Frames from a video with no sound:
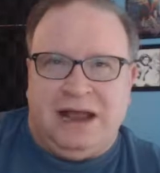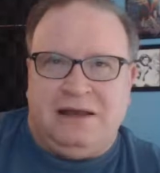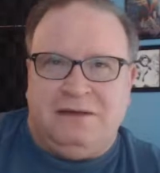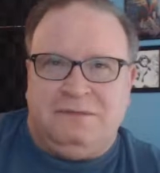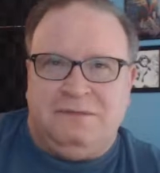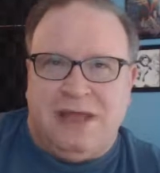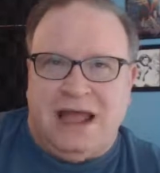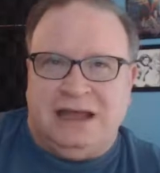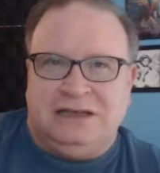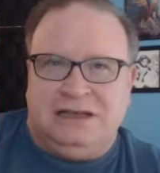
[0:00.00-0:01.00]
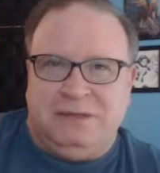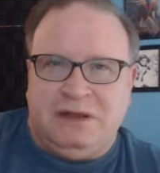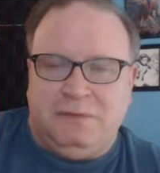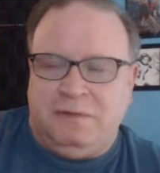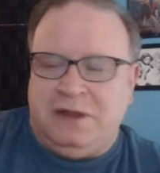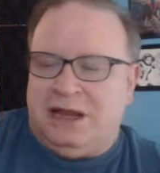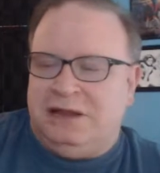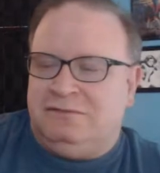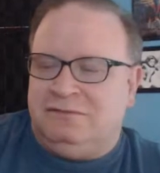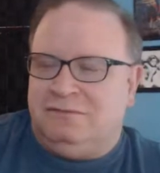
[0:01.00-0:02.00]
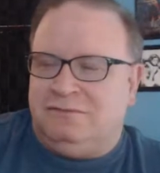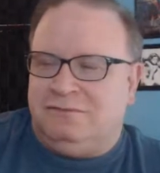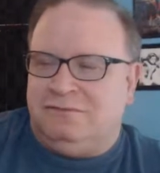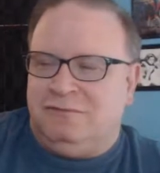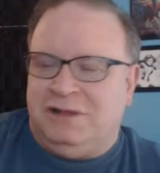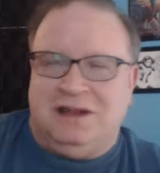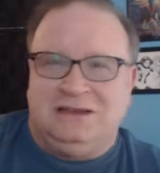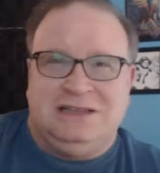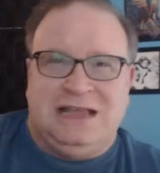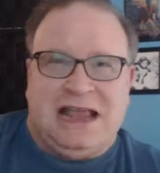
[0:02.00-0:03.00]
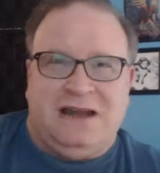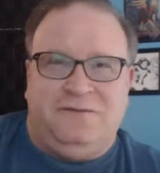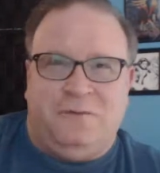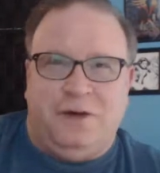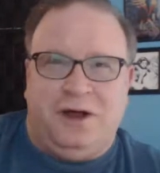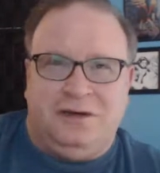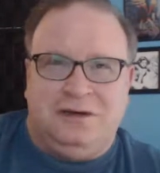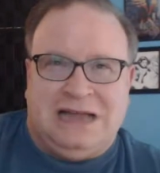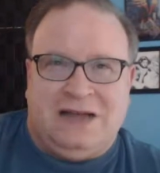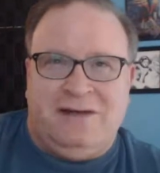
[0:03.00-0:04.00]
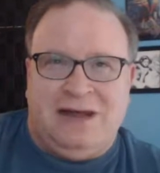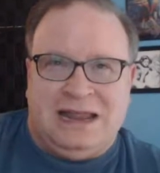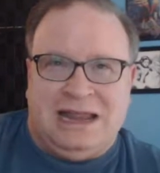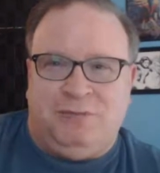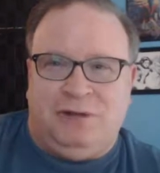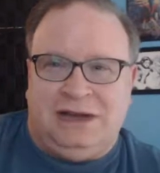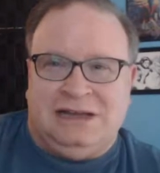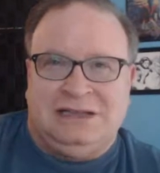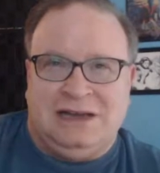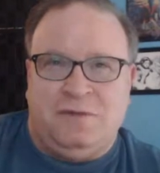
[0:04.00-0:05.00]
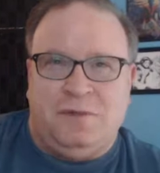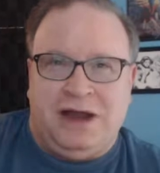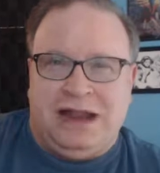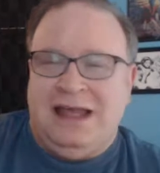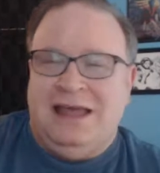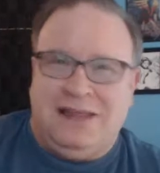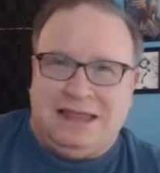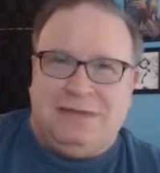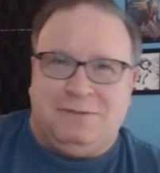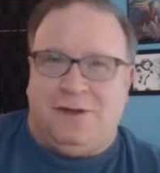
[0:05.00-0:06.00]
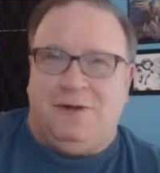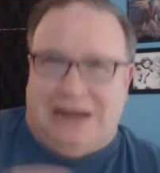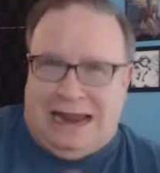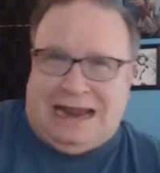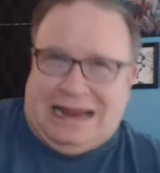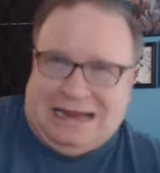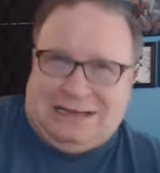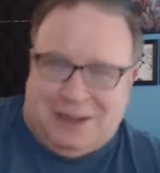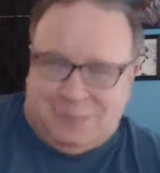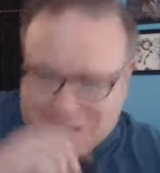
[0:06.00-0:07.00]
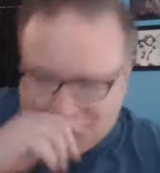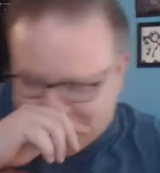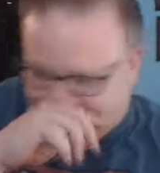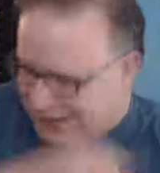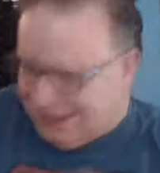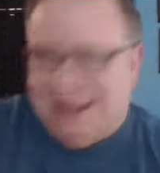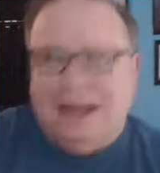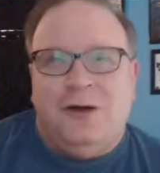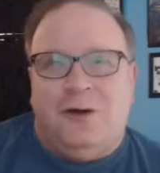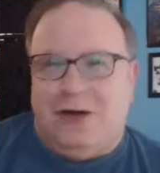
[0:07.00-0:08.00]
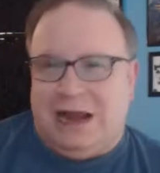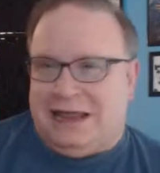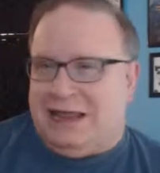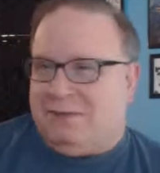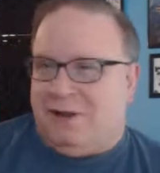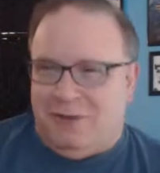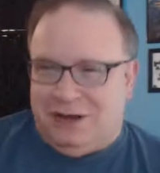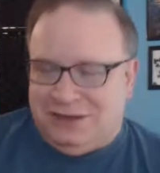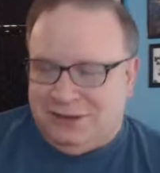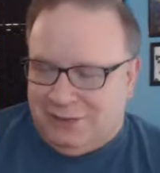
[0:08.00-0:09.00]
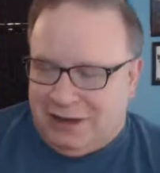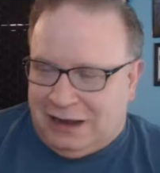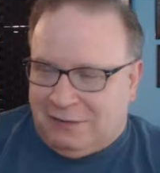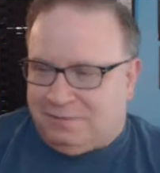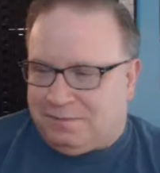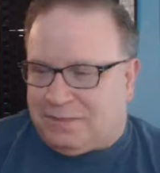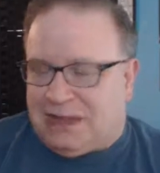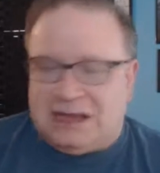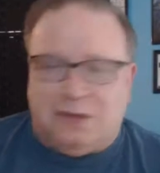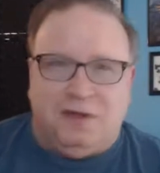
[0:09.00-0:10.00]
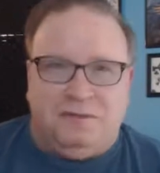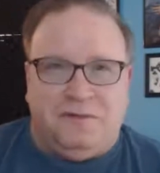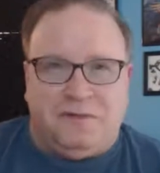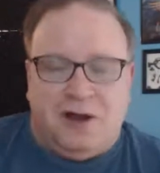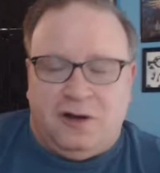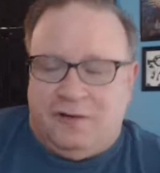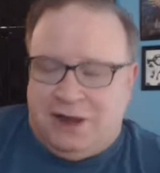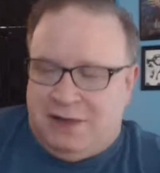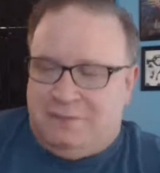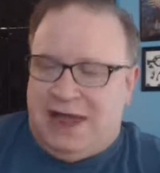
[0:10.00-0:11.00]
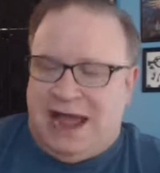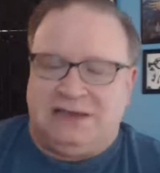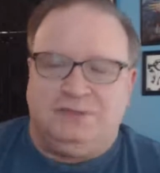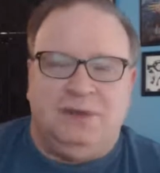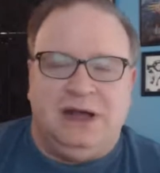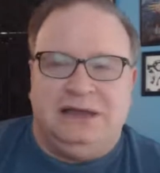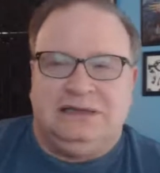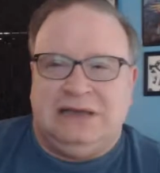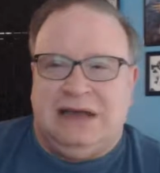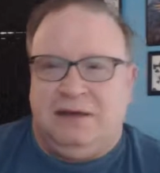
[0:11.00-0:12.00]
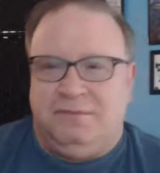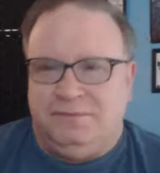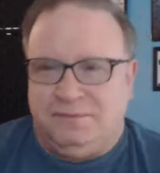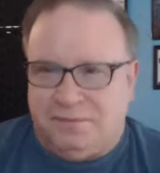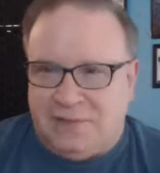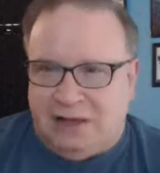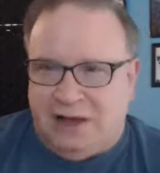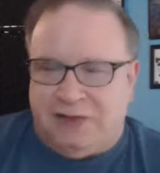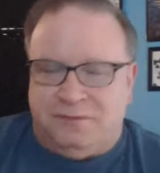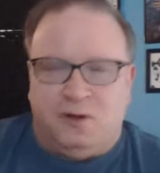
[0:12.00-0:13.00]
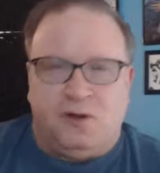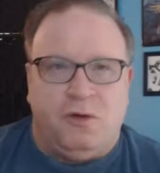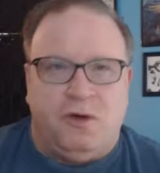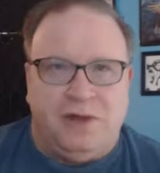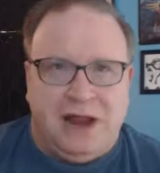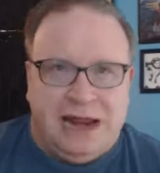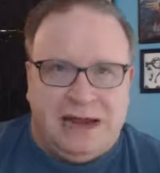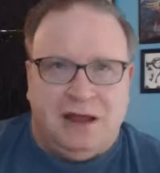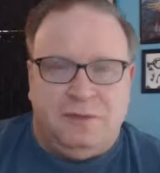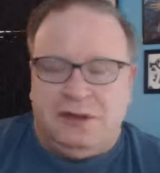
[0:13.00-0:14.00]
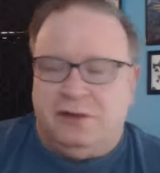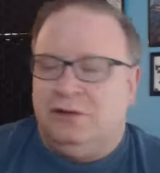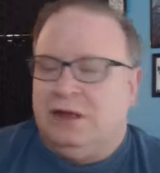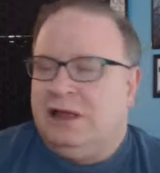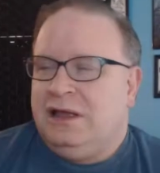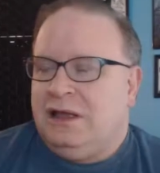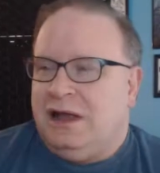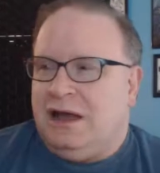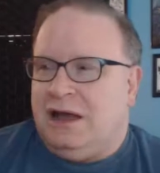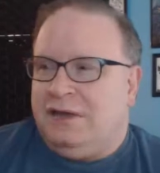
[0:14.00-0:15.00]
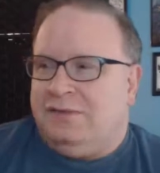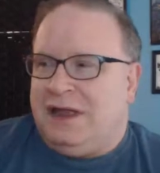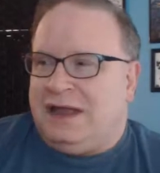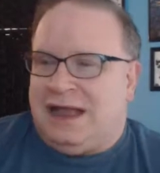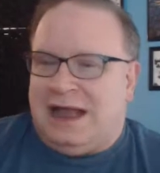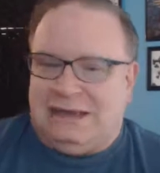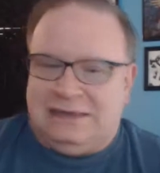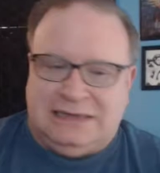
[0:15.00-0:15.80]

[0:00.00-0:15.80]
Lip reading: And as WWE realizes they can't afford all their talent and they keep releasing everybody. They keep going to AEW or they keep going to. A couple of them have gone over to Impact, but a lot of them are going over to AEW. They got